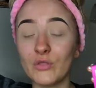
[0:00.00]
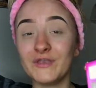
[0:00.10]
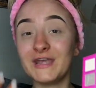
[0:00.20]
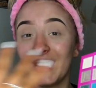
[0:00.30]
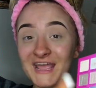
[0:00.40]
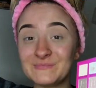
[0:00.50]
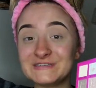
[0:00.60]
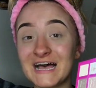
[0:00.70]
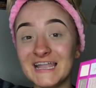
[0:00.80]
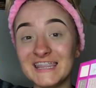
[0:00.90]
All the
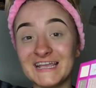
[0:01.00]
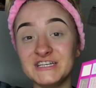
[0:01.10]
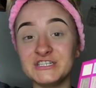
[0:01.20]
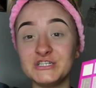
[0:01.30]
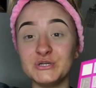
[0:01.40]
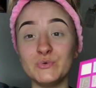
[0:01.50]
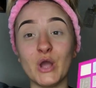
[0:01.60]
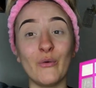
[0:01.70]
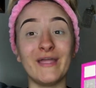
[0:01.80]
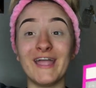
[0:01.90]
names are linked to
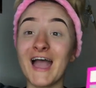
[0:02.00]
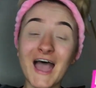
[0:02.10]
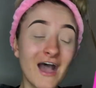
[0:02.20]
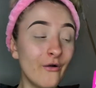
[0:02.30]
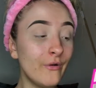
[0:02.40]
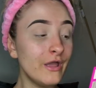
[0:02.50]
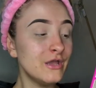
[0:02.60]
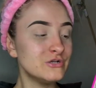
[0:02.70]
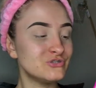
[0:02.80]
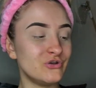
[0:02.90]
Going Out.
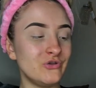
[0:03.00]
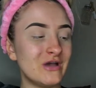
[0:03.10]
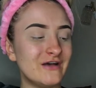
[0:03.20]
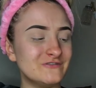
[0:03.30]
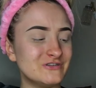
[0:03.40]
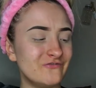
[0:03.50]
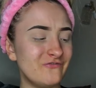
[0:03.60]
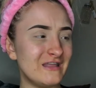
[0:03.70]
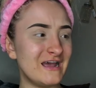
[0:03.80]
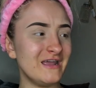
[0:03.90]
So you have stuff
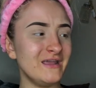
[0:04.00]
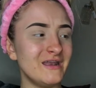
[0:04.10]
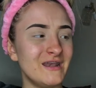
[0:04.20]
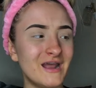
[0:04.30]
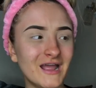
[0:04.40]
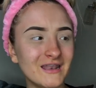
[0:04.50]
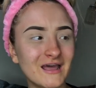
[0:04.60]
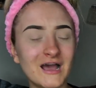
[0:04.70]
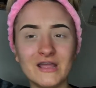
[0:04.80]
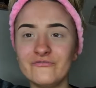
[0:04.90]
like
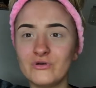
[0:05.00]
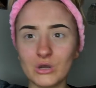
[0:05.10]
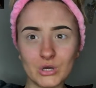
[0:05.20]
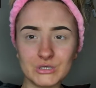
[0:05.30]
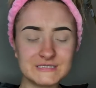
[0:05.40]
Nightlife, Glow